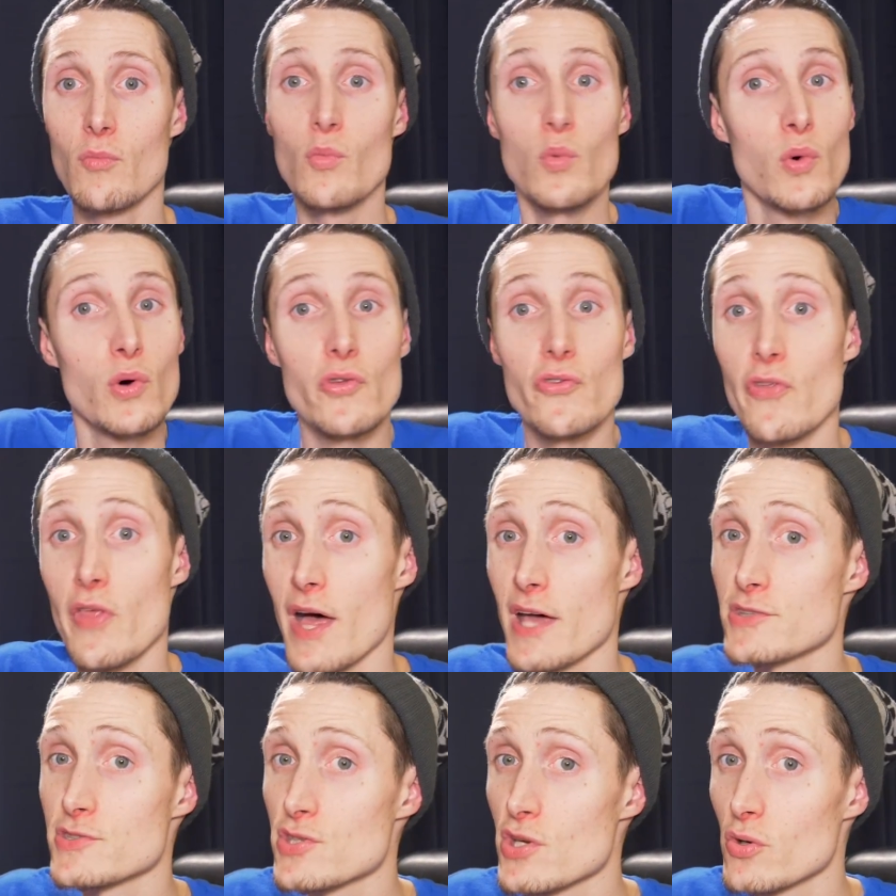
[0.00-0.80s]
Was
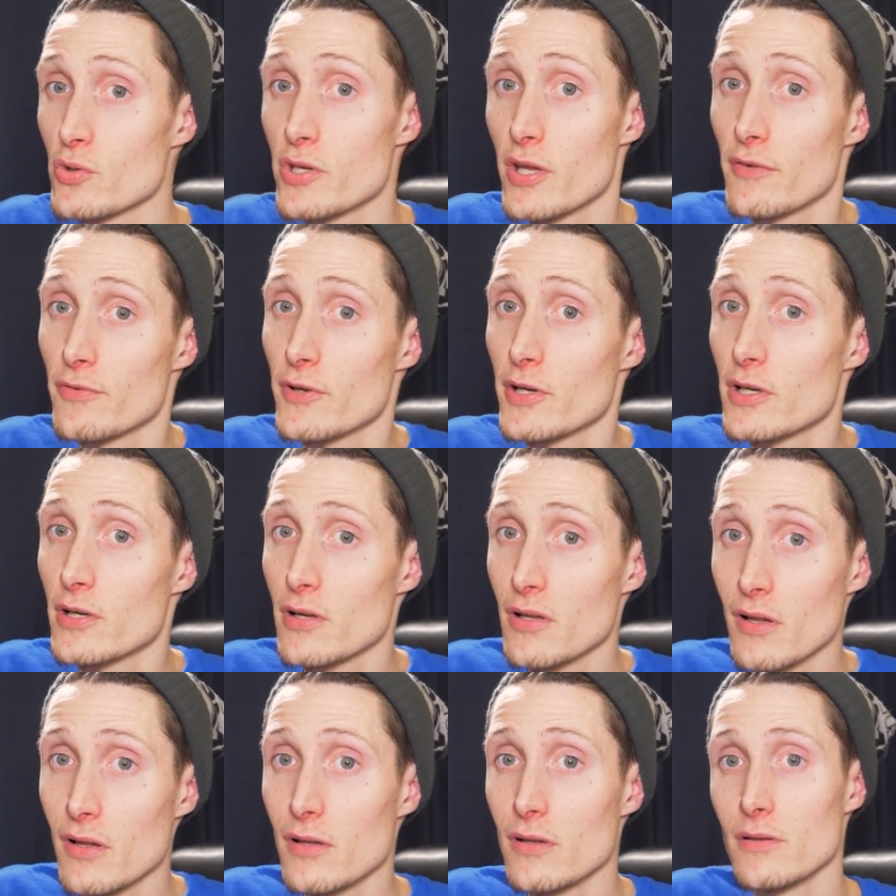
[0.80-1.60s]
that so
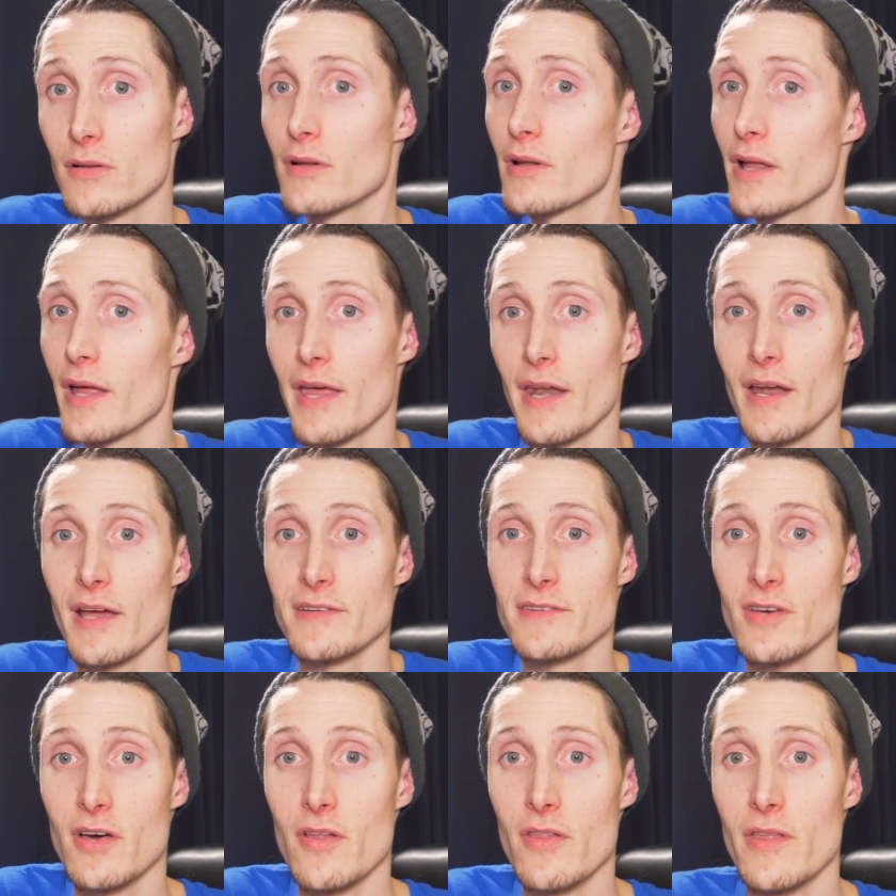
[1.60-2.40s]
difficult? And I
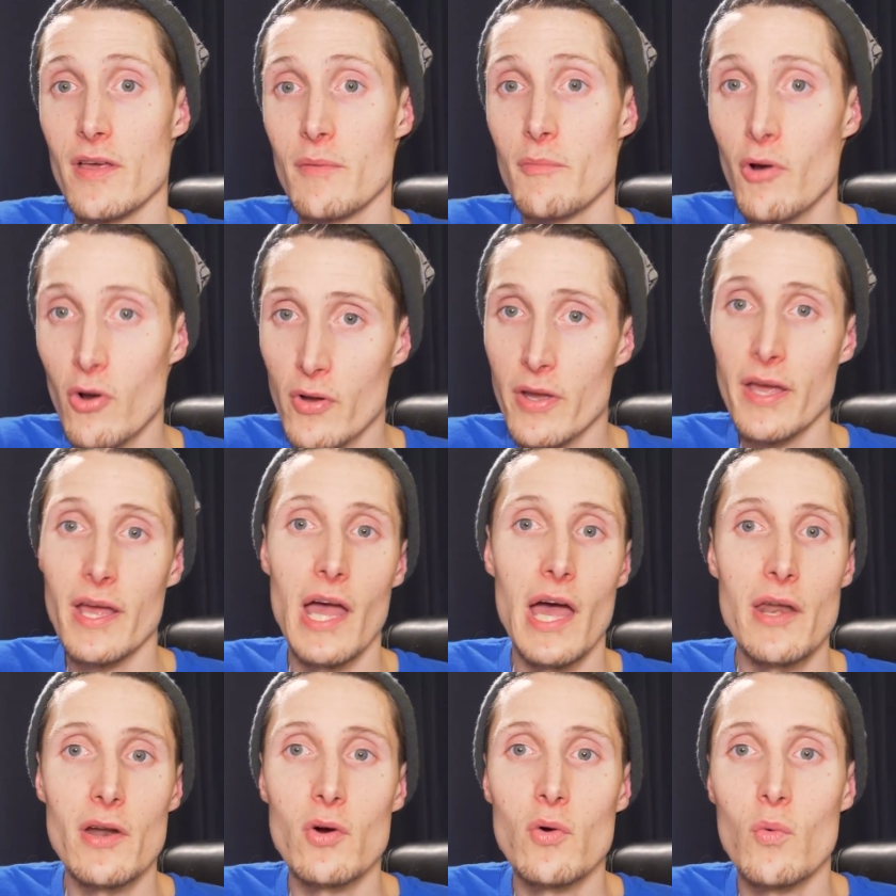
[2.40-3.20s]
tell them, okay,
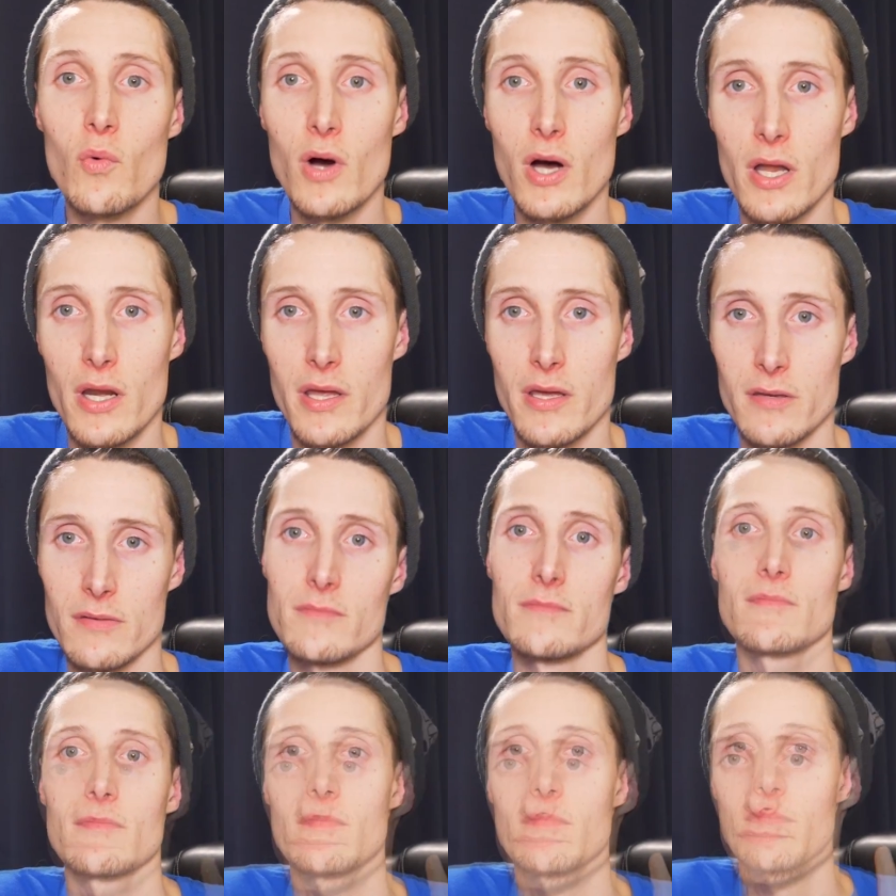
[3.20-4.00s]
I don't want
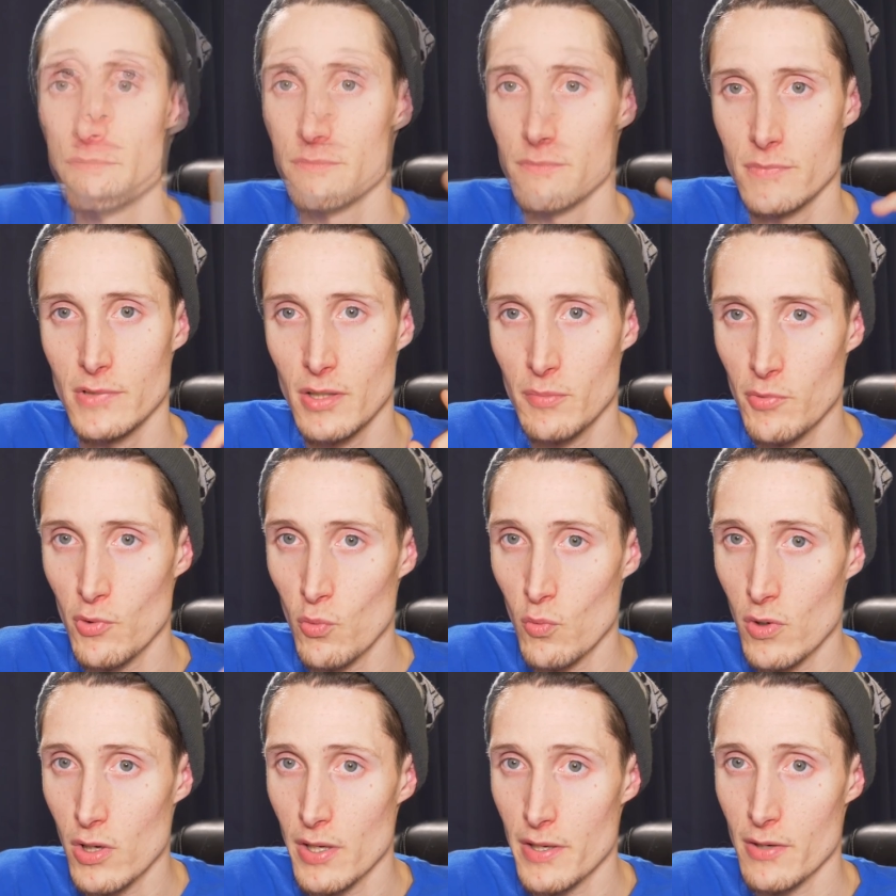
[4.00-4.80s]
it. Number
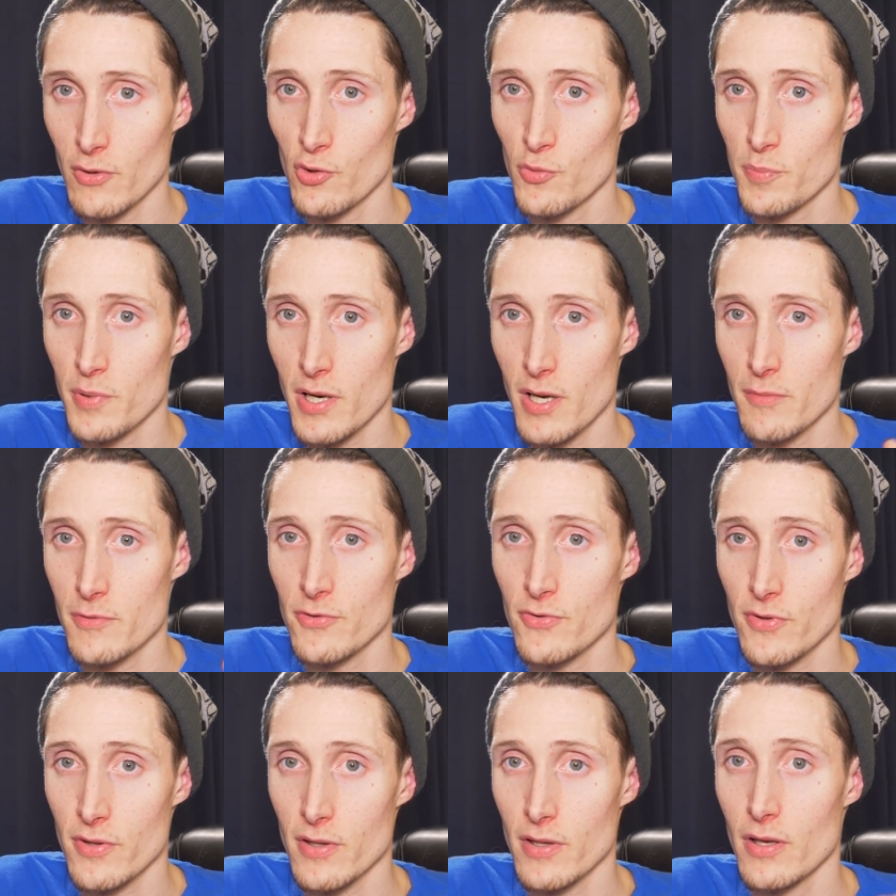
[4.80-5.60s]
one, I was
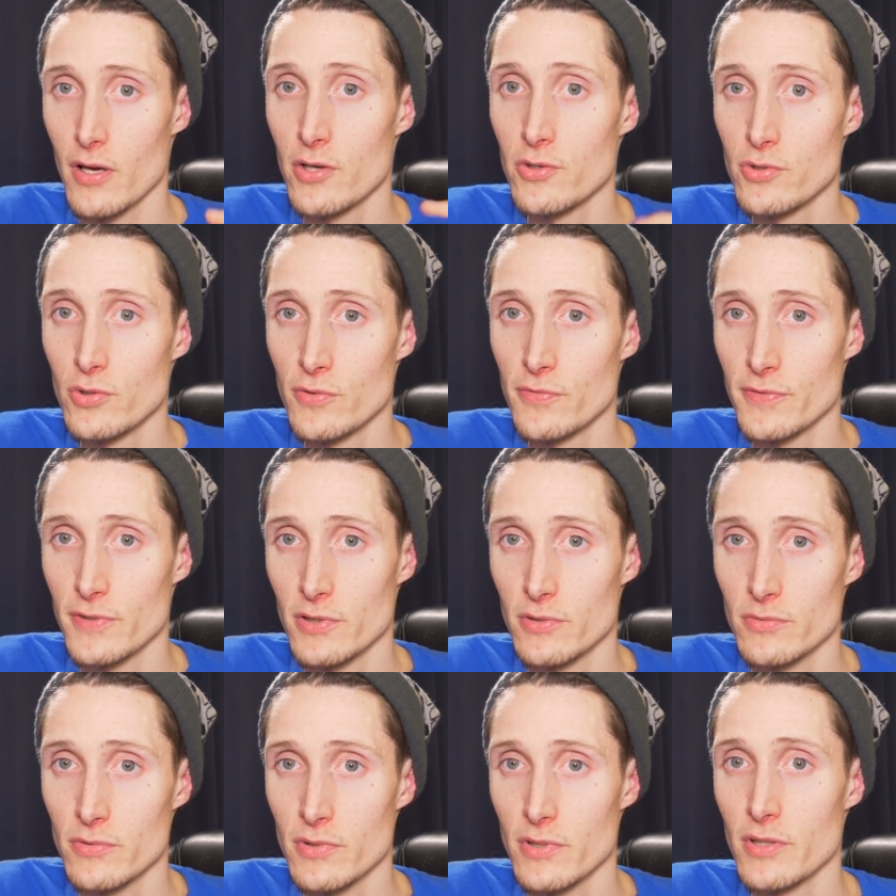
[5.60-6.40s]
promised a new
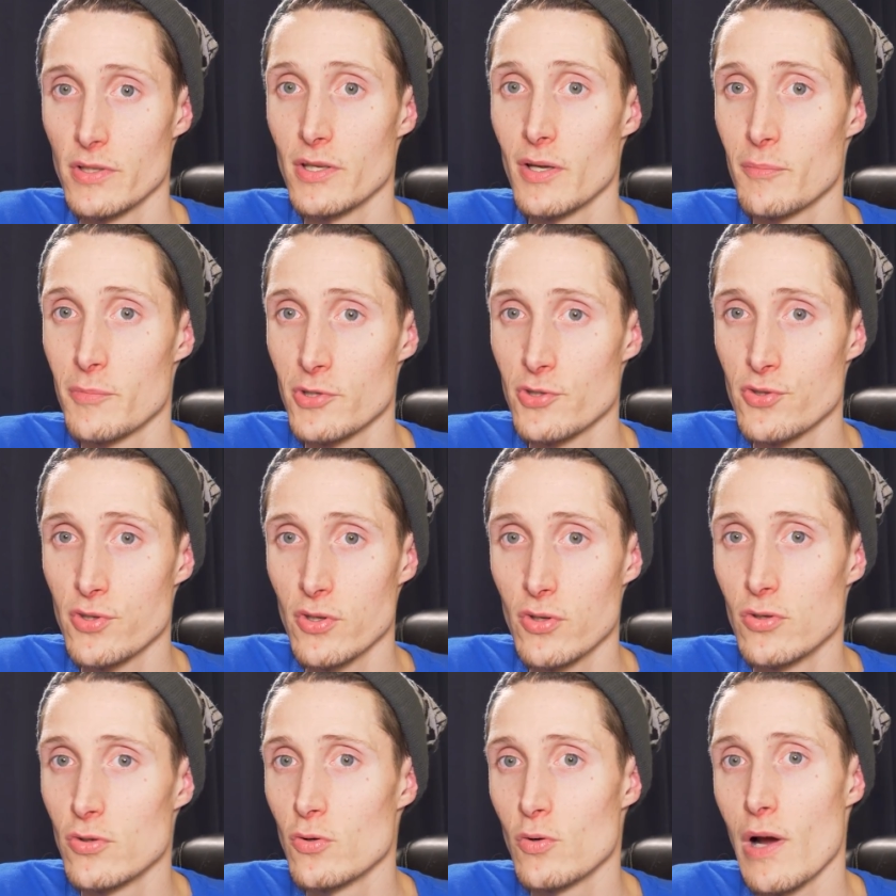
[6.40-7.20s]
phone. Number
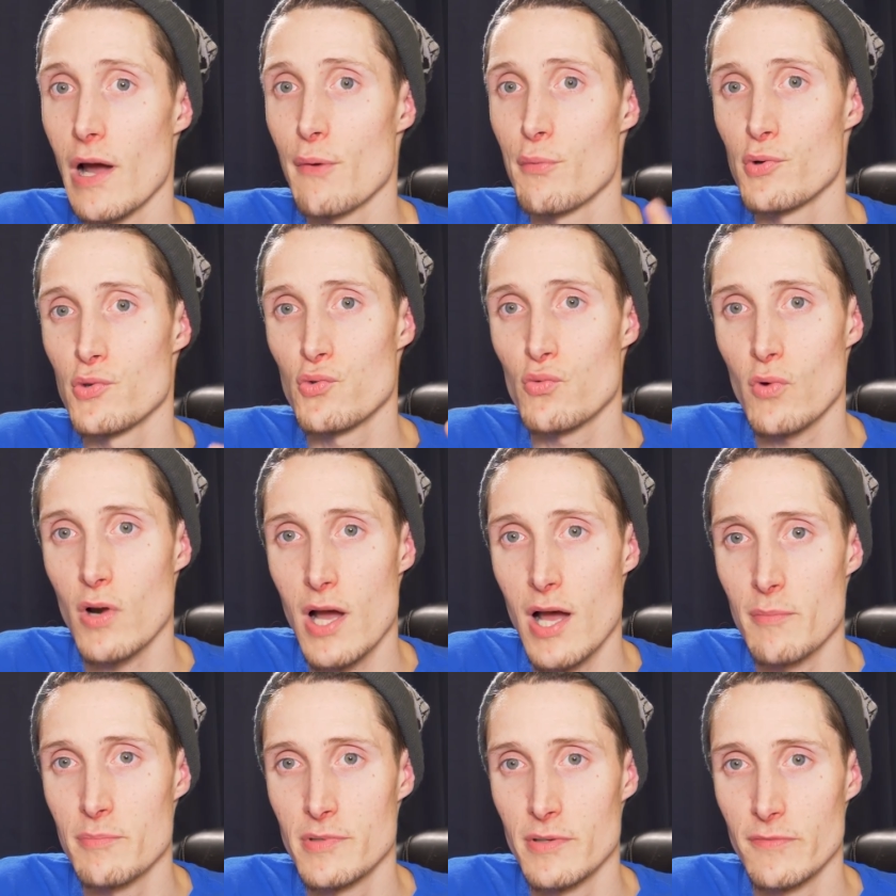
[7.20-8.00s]
two, I was
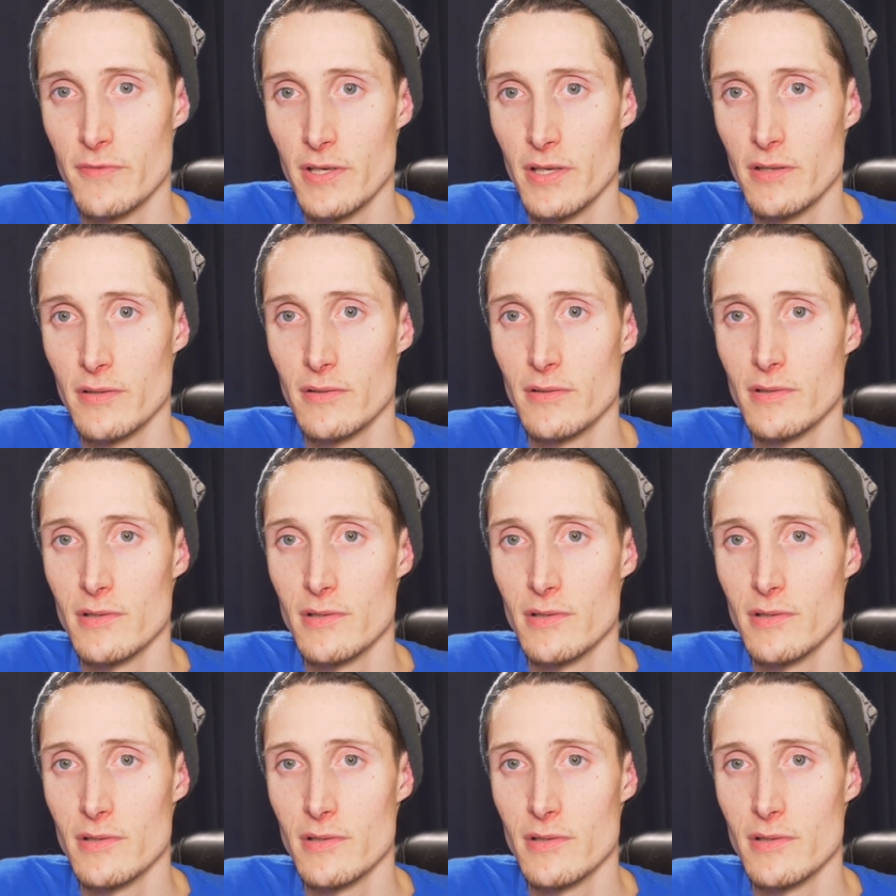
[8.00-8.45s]
robbed of it.